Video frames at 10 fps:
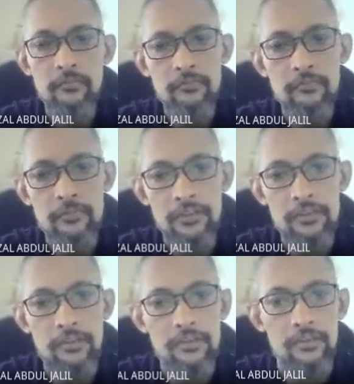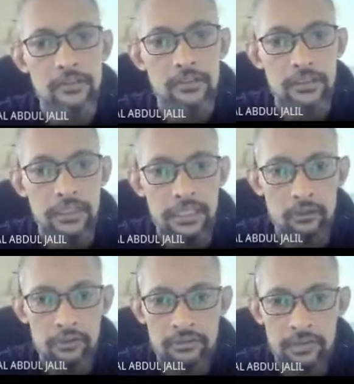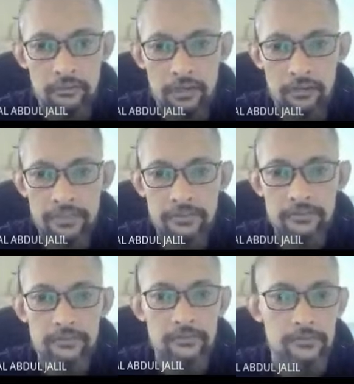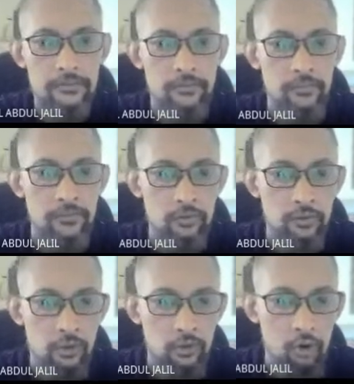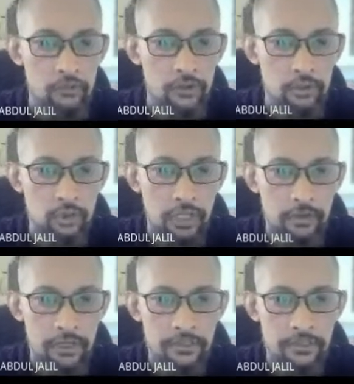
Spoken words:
See? The cloud itself there, right? Don't overdo them, right?